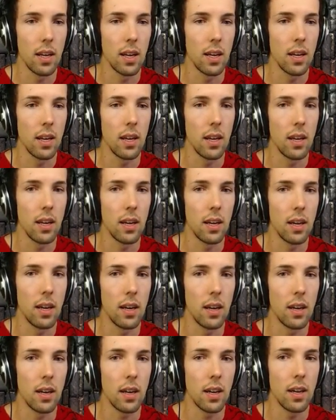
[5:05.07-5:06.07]
Oh, oh.
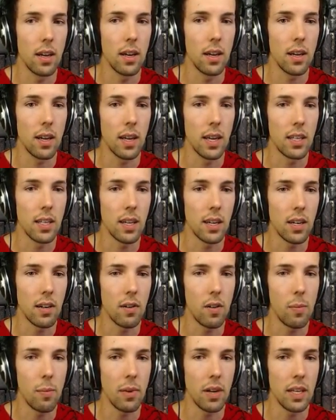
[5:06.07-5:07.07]
Okay, They're start sleeping.
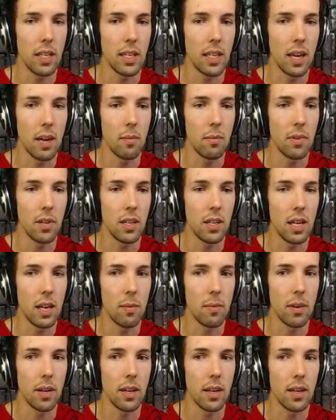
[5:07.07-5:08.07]
creeping this camp. They're
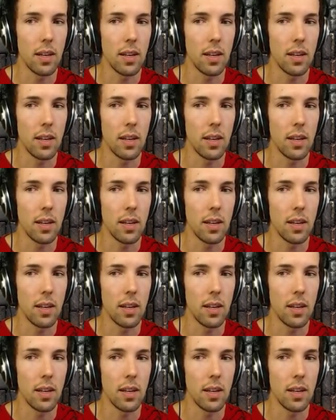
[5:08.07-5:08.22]
sleeping.